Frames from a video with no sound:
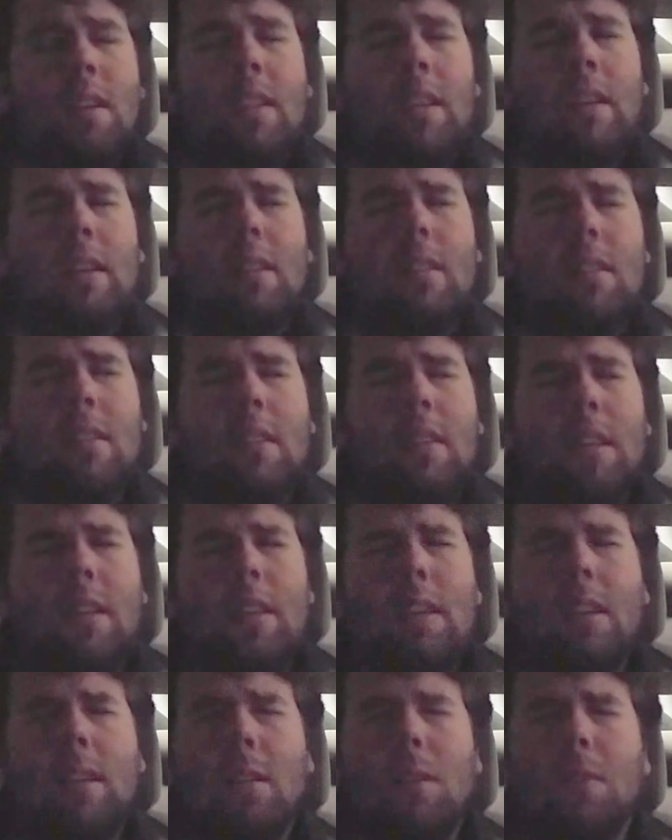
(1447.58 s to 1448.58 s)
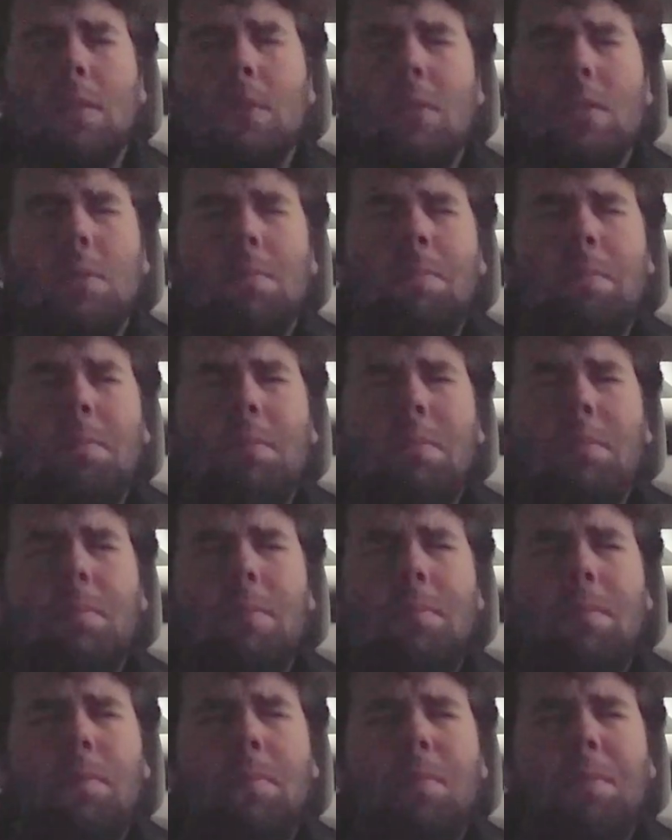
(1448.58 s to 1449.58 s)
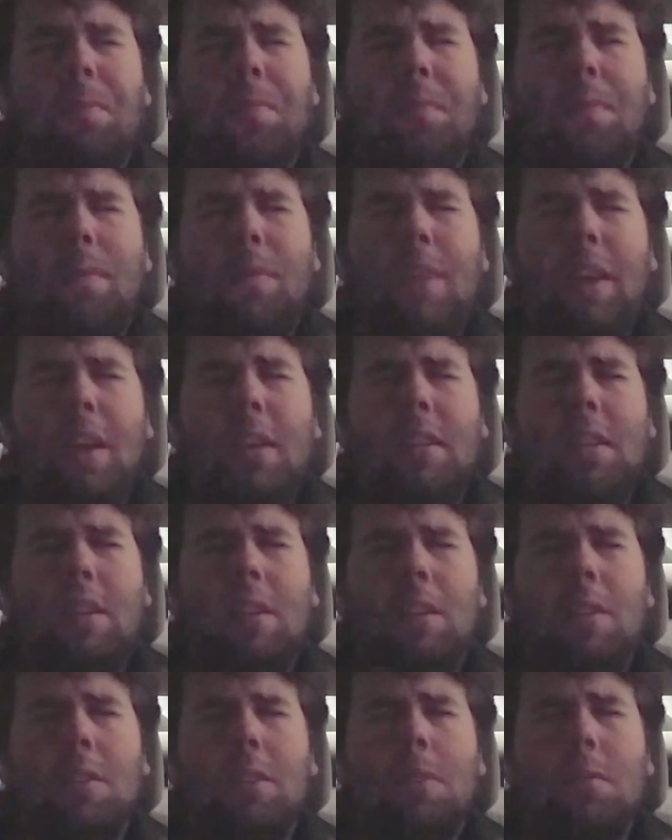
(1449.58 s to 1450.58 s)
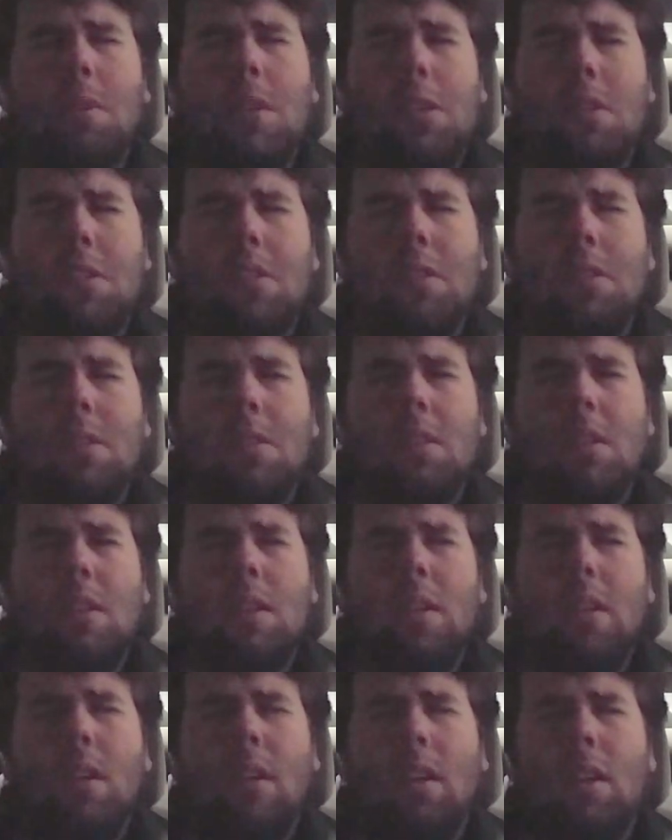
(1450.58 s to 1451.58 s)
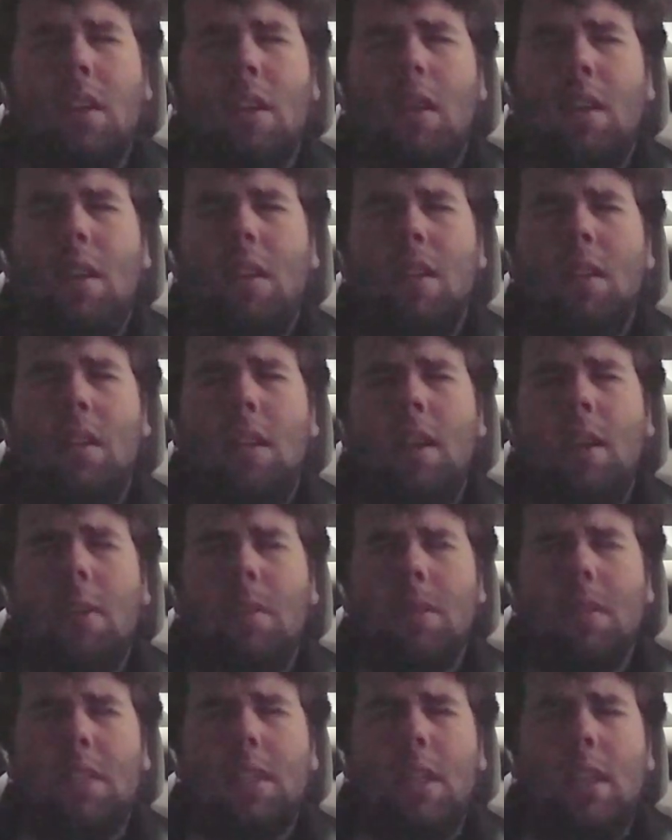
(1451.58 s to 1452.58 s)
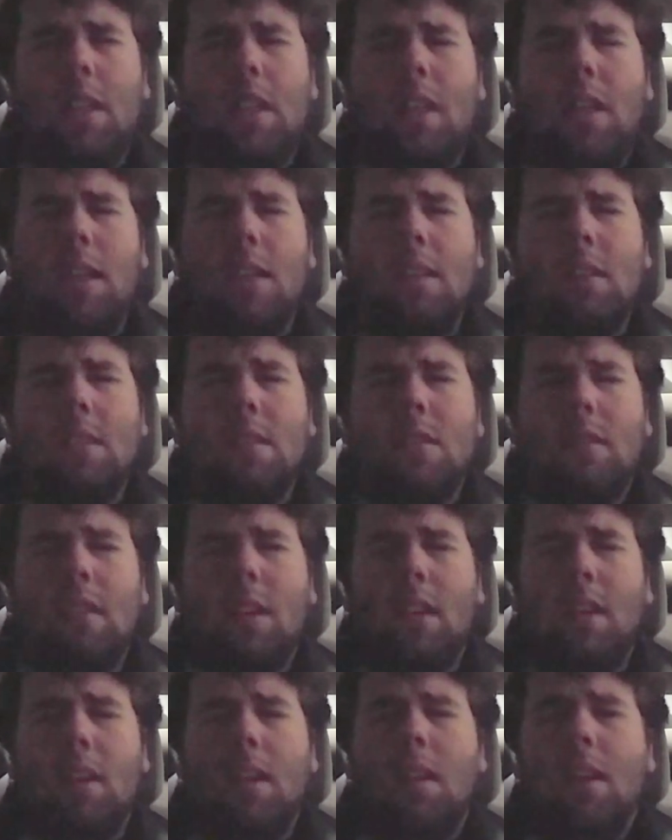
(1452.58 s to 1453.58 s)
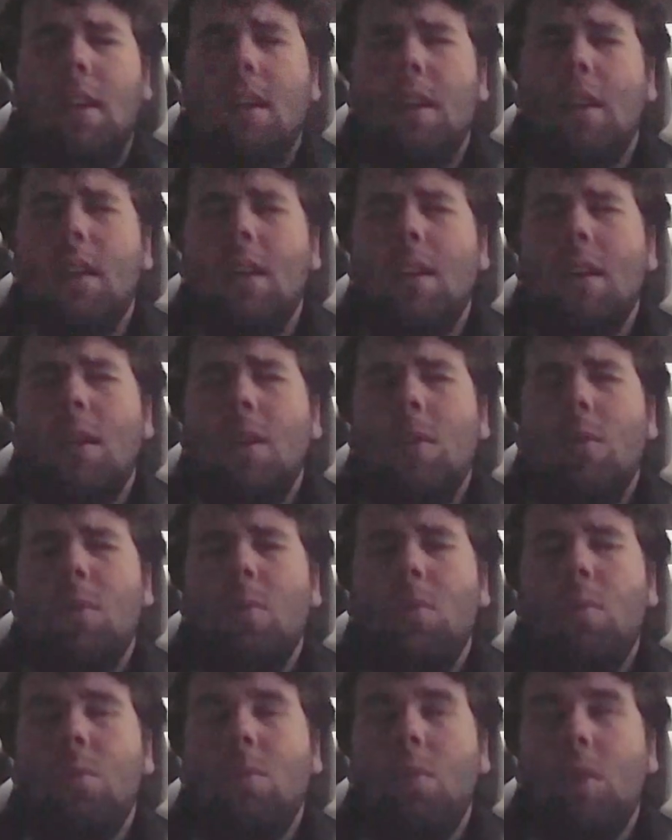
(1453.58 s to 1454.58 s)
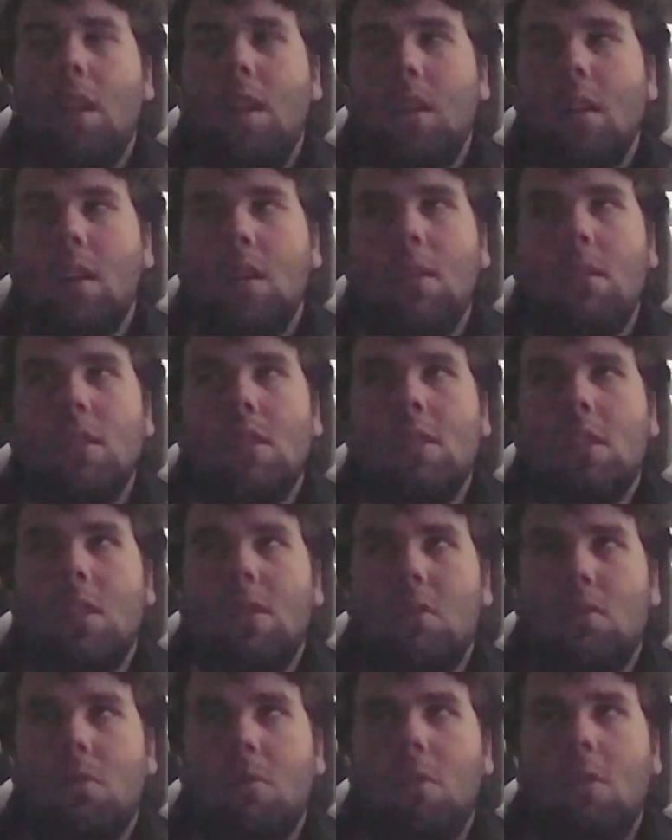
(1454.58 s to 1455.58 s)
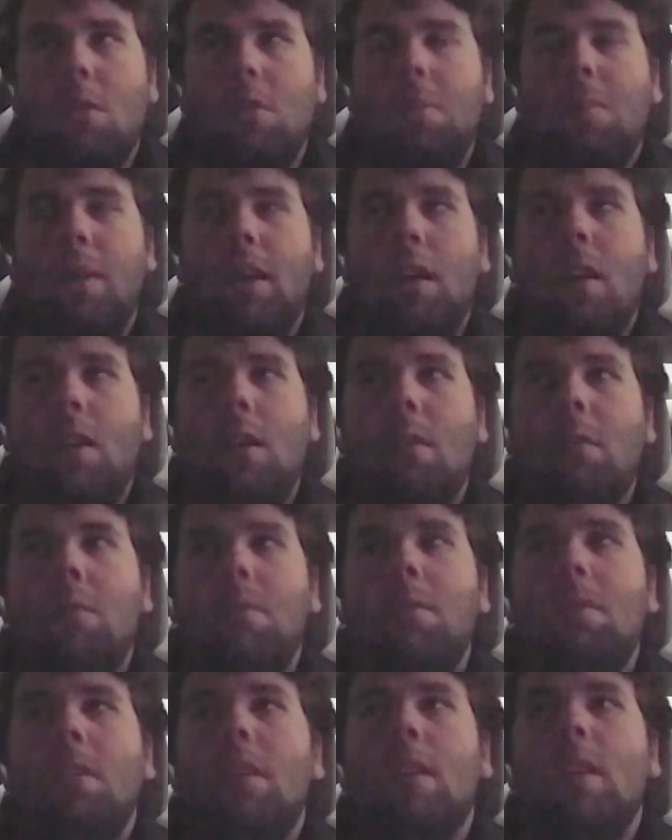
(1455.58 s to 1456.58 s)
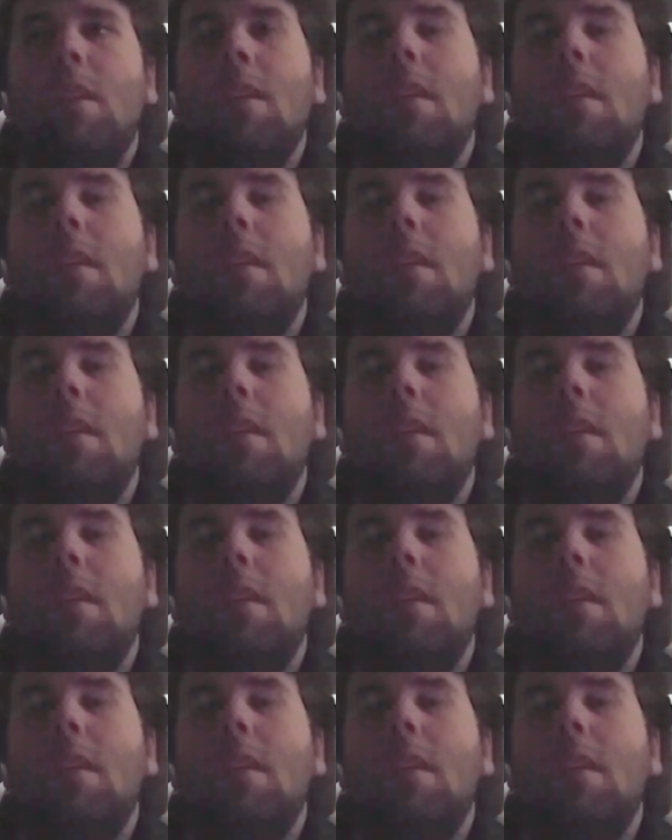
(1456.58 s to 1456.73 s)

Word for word: that that character just that character was irritating because like we know it's the trope of